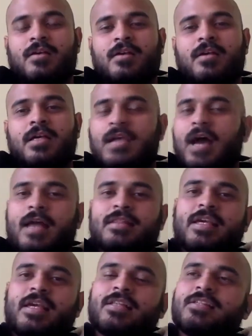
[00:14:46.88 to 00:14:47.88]
Yeah, I
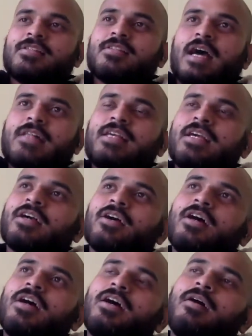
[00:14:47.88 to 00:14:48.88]
think
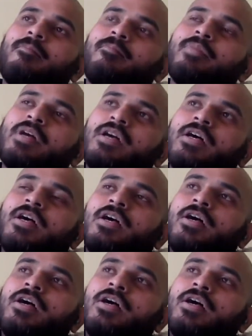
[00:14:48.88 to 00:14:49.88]
I'll
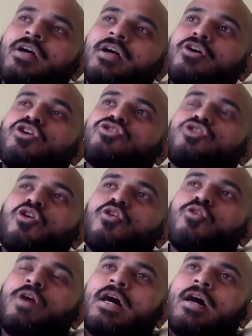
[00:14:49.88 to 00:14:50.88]

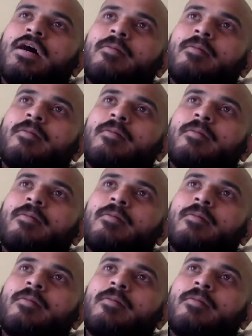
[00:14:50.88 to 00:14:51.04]
start